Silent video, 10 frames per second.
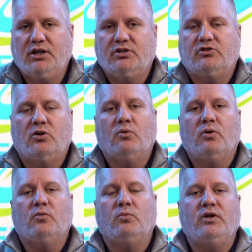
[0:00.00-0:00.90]
So
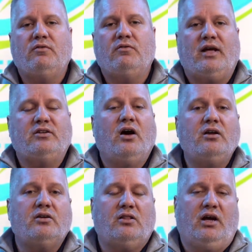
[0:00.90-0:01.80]
we've had a ton
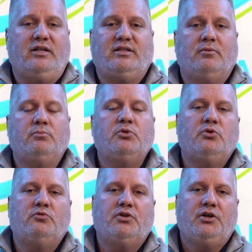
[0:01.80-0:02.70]
of clients get
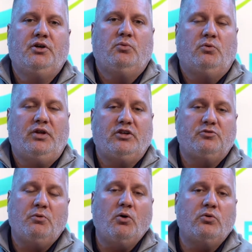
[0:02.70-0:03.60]
moved where they
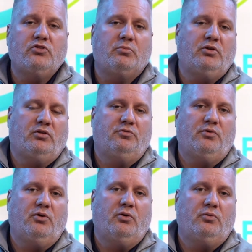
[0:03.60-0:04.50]
spoke with somebody on the
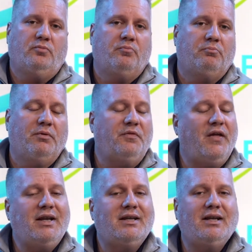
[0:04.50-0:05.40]
phone, but
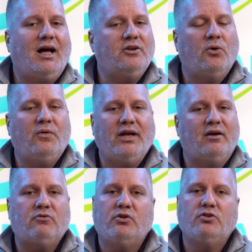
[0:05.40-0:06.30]
they did not know they
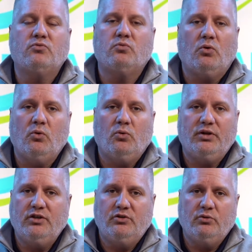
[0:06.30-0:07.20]
ever enrolled
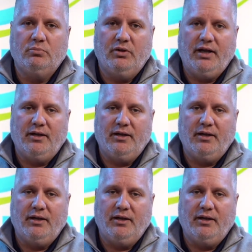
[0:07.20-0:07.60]
into a plan.